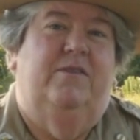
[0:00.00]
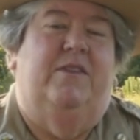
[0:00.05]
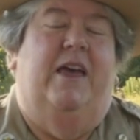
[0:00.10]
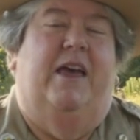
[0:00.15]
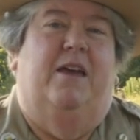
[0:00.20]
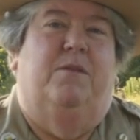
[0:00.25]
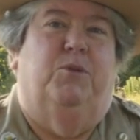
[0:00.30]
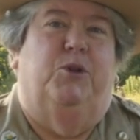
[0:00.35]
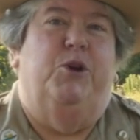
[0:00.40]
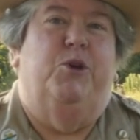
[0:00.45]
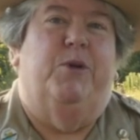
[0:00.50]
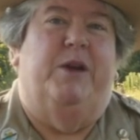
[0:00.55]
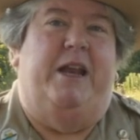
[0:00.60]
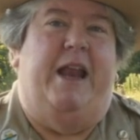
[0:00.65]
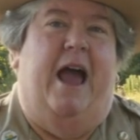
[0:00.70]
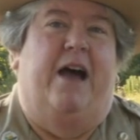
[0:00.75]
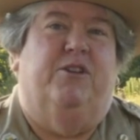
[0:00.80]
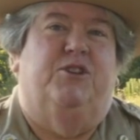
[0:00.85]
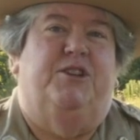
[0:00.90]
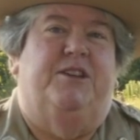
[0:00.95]
that blue-green
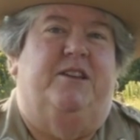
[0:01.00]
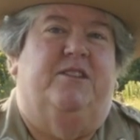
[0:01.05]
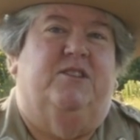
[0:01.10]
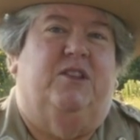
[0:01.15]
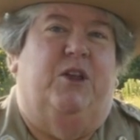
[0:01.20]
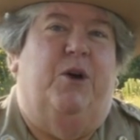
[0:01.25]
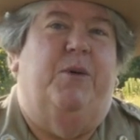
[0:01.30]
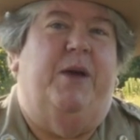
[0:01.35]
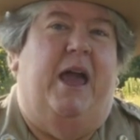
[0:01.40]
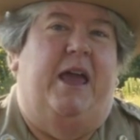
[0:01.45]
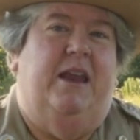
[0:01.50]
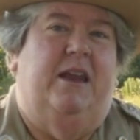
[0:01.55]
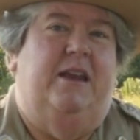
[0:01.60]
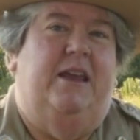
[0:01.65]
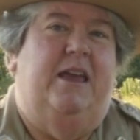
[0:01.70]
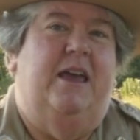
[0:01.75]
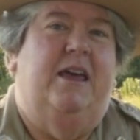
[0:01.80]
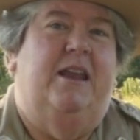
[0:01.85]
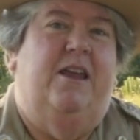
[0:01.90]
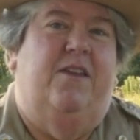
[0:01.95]
algae is located
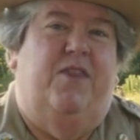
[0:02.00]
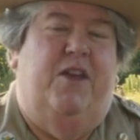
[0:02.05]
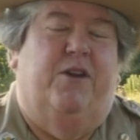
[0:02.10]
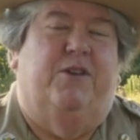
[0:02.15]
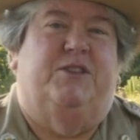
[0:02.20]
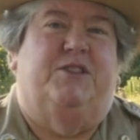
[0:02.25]
in and there